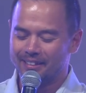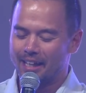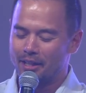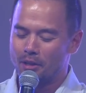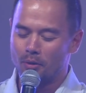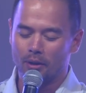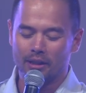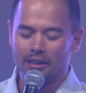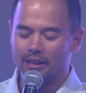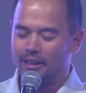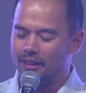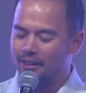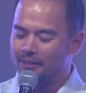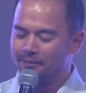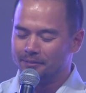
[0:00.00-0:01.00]
God, you are
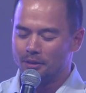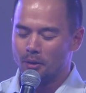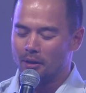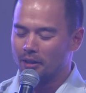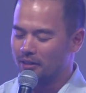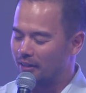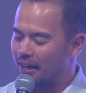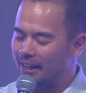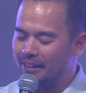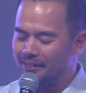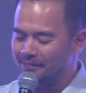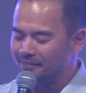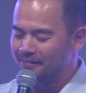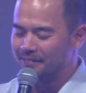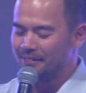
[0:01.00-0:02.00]
good, you are great,
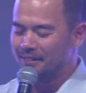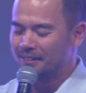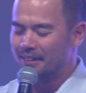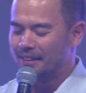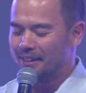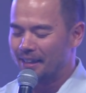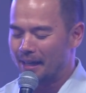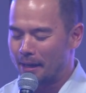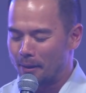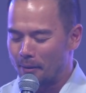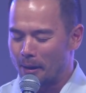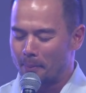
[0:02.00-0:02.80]
and